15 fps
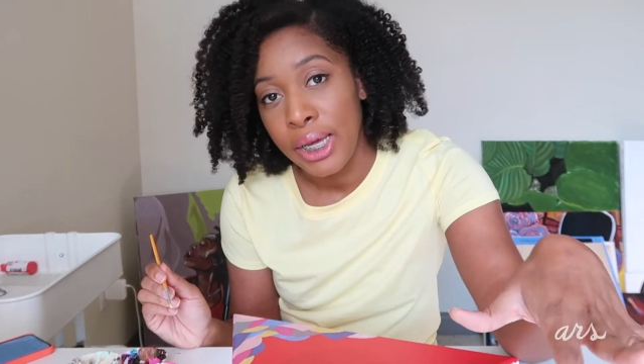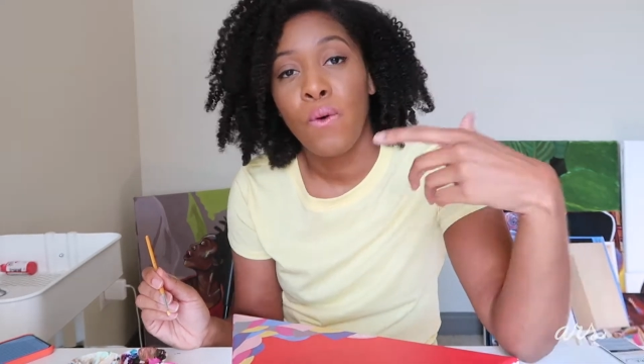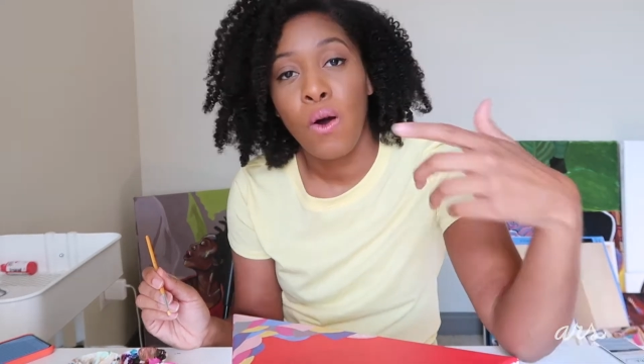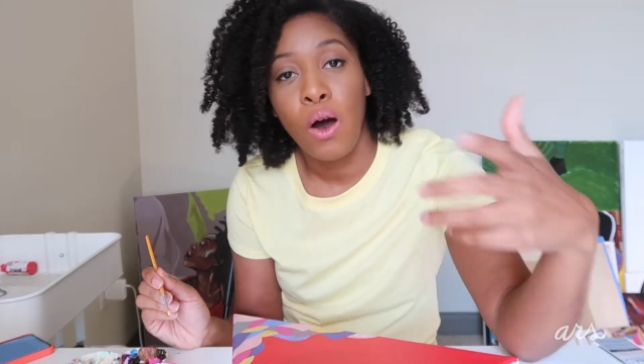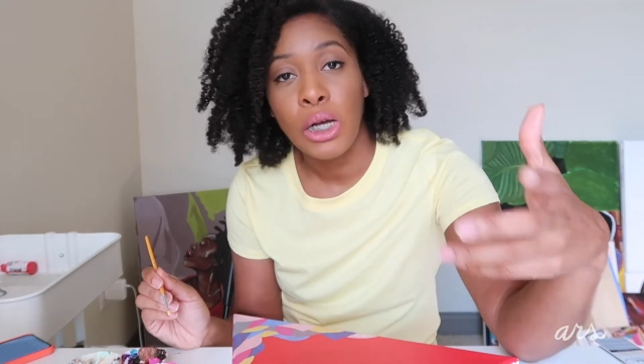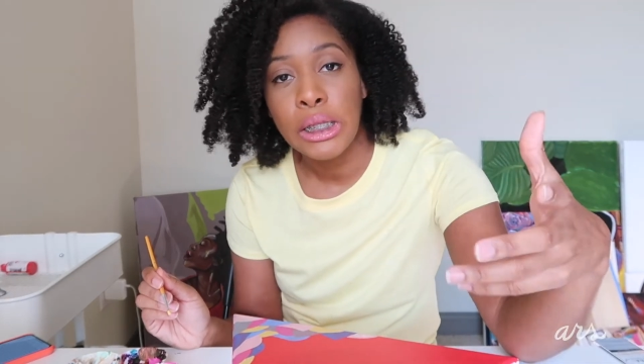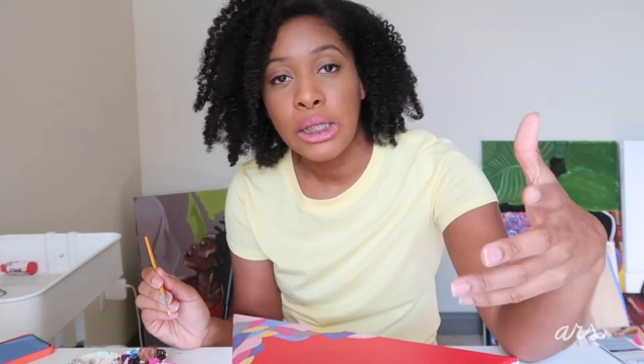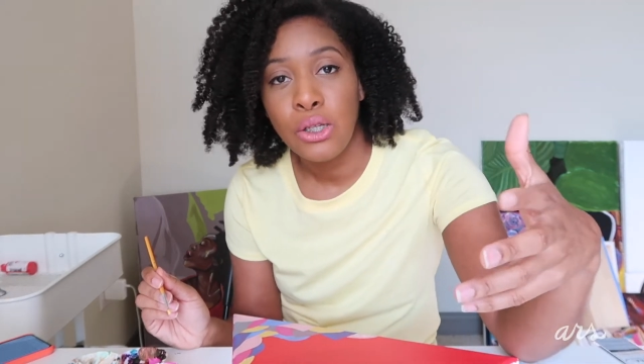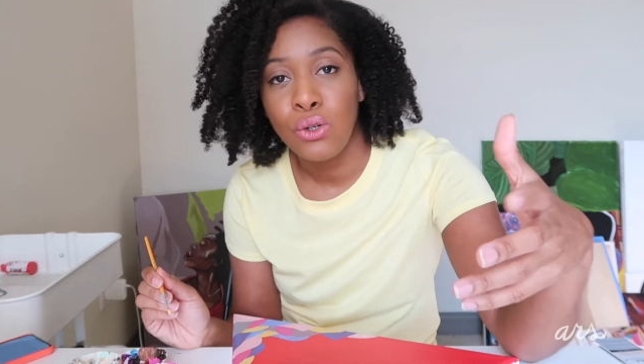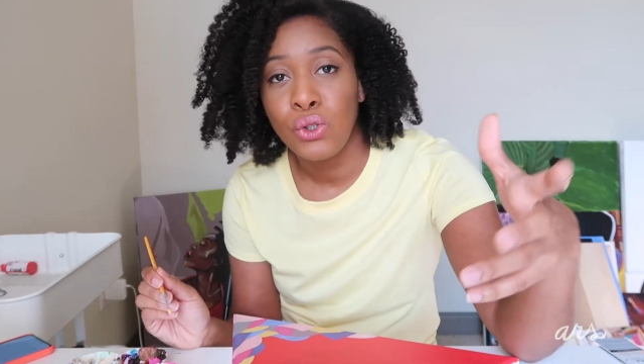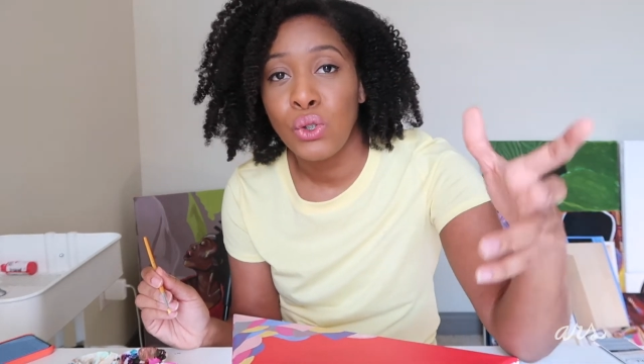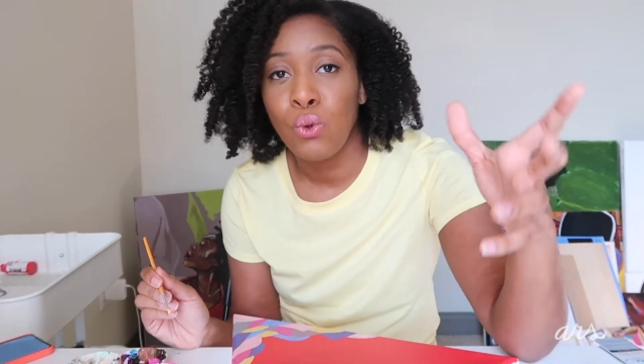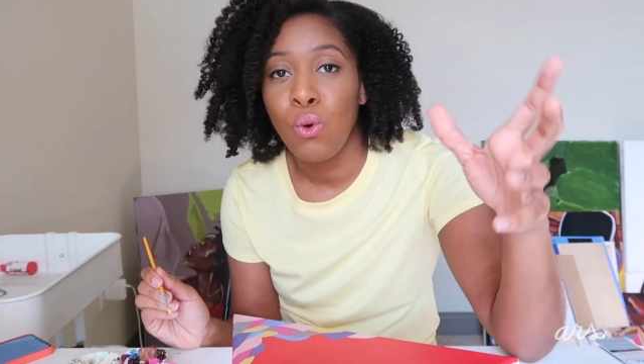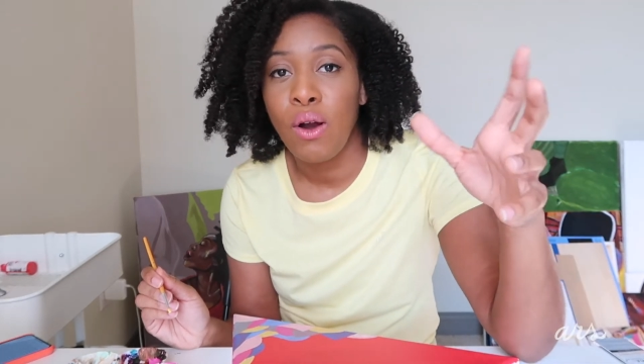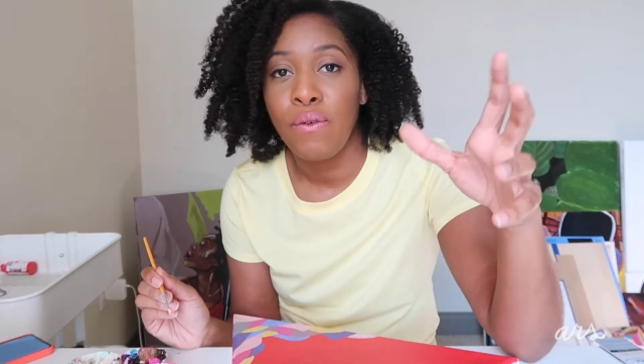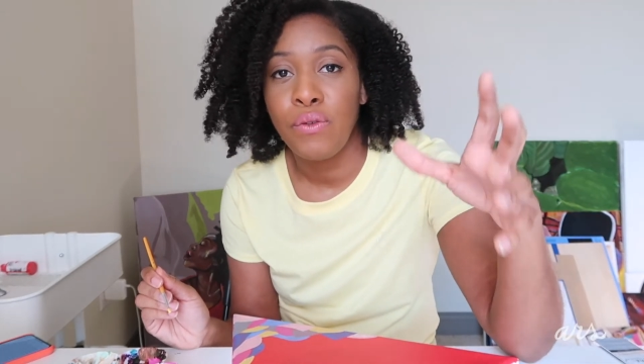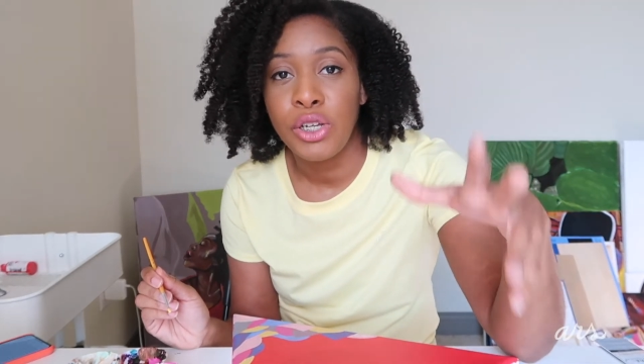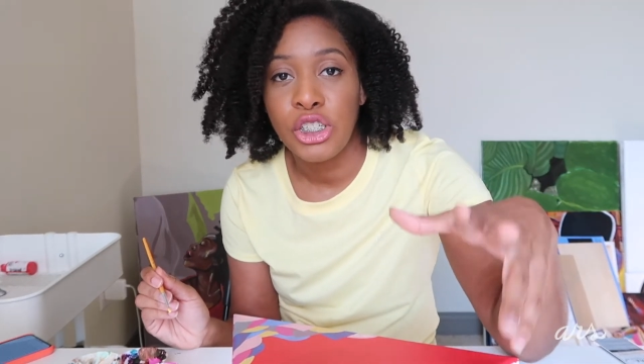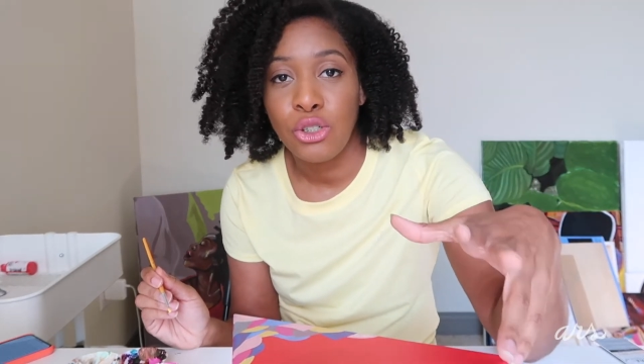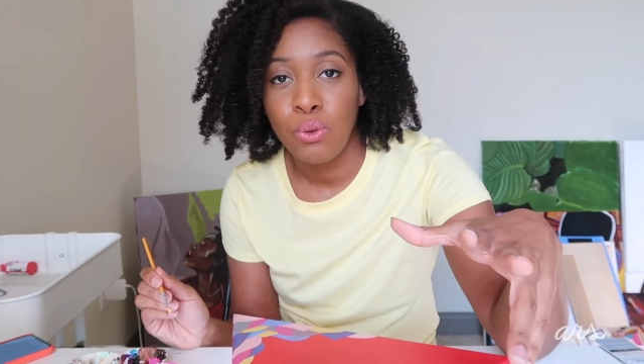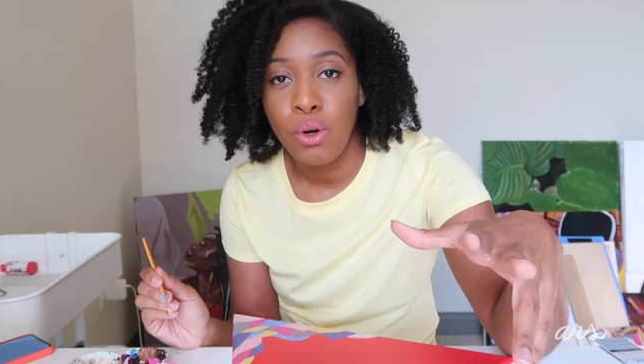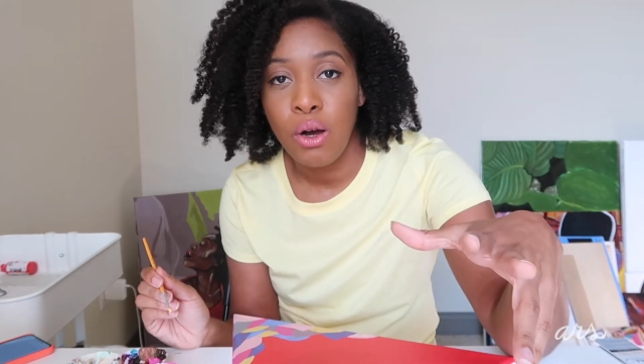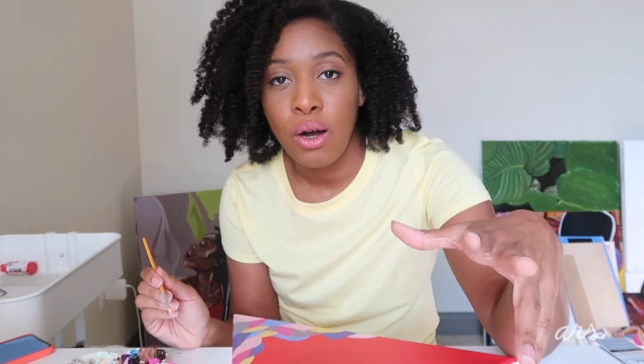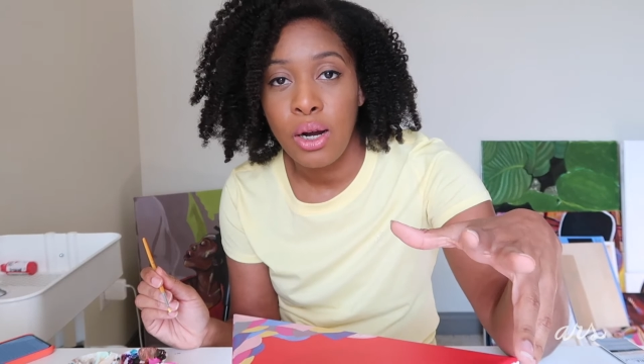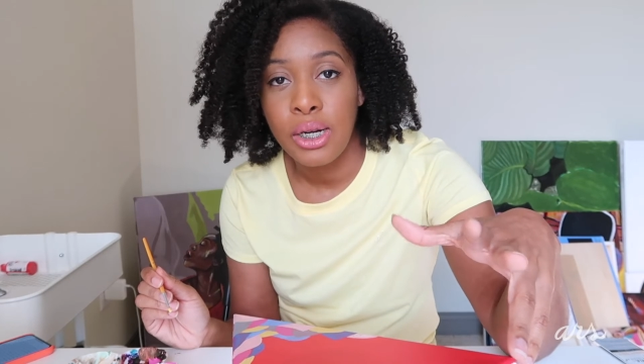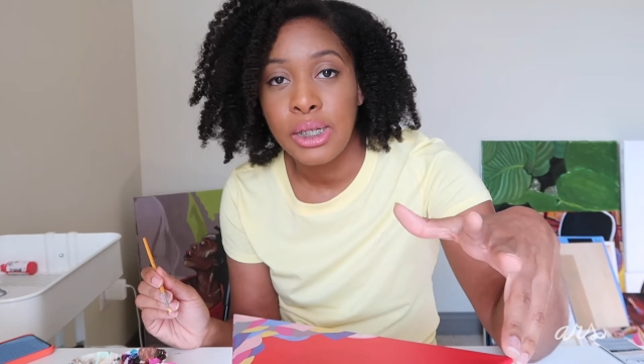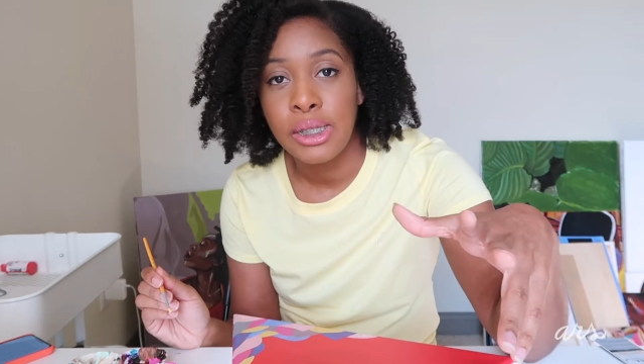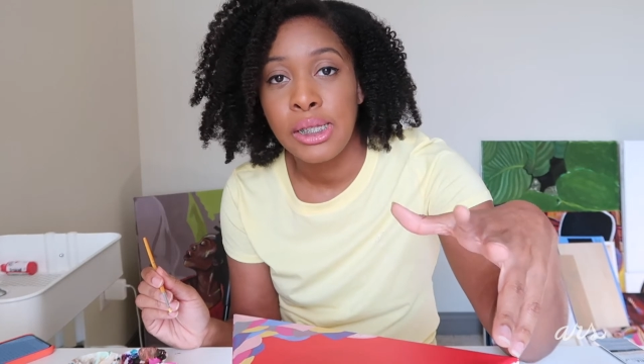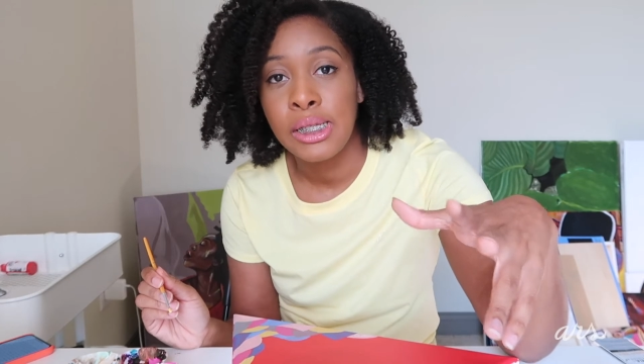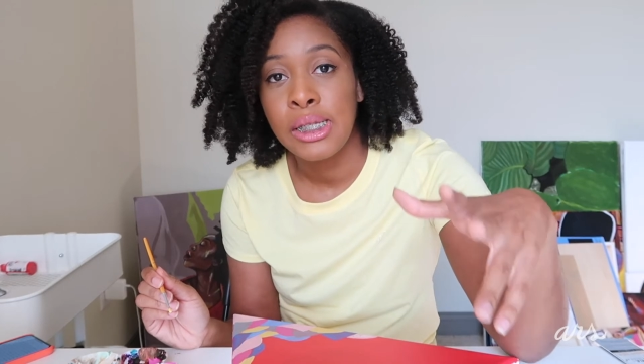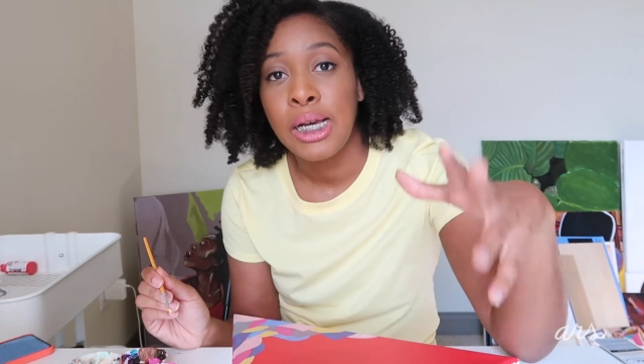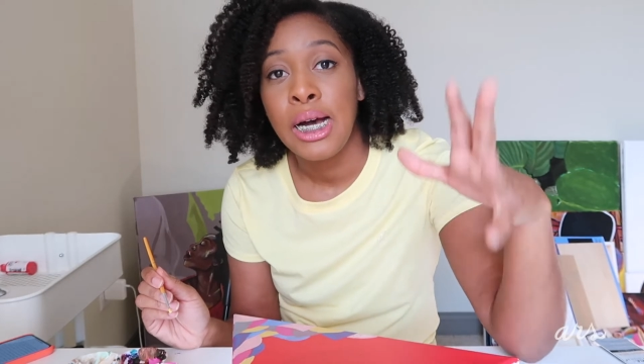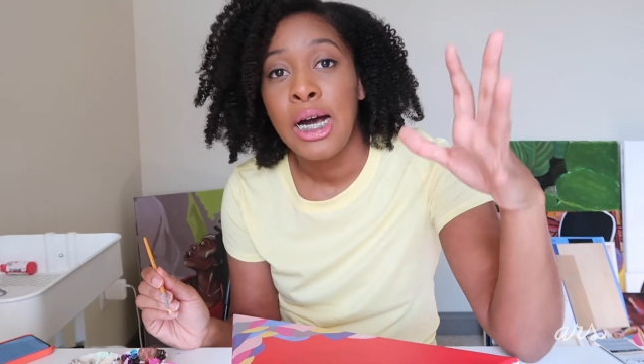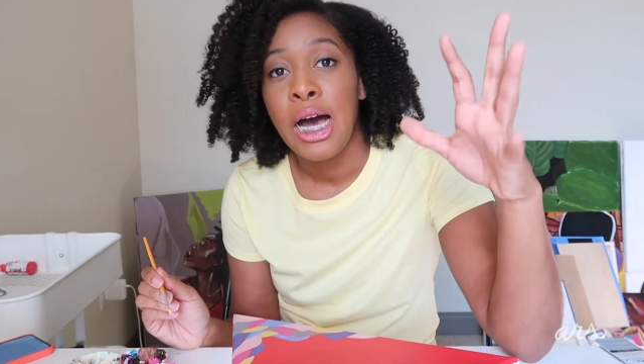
For all of those who are visual artists,